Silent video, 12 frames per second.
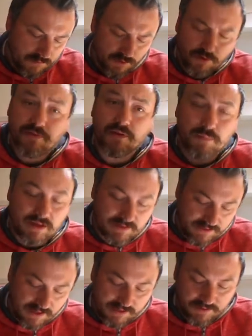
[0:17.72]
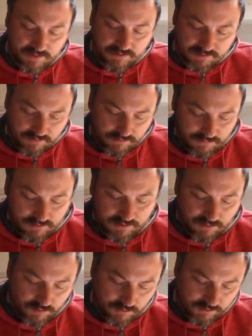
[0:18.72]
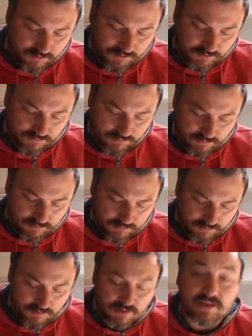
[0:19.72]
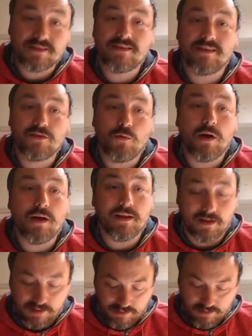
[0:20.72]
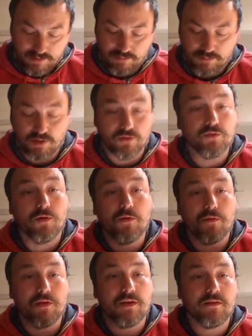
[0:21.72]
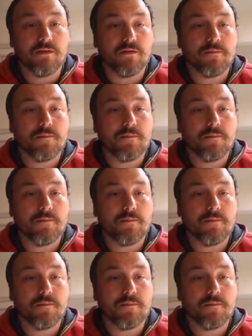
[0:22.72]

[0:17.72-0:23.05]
Nothing beats kindness, said the horse. It sits quietly beyond all things.